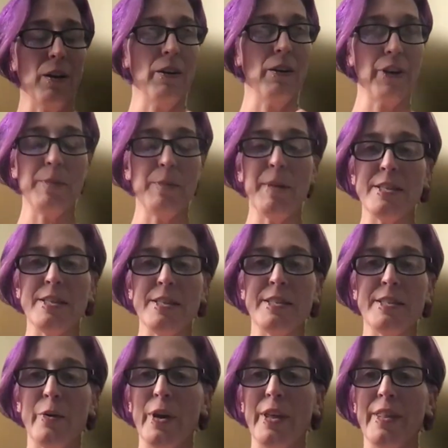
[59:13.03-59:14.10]
a very messy
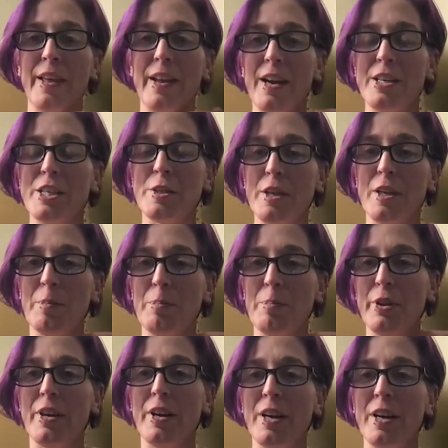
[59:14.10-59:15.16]
segue that I just uh,
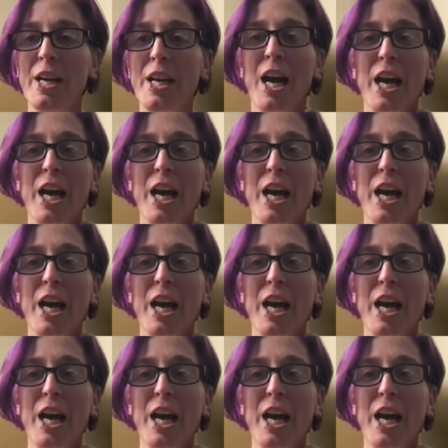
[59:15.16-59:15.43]
put there.